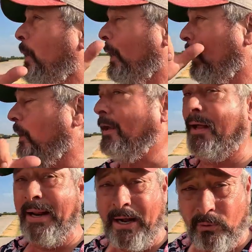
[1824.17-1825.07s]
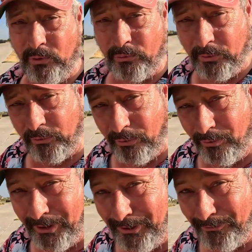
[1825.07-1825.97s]
an hour's worth
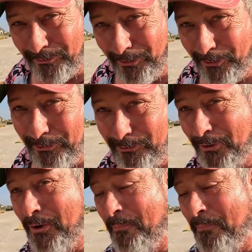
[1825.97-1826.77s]
of research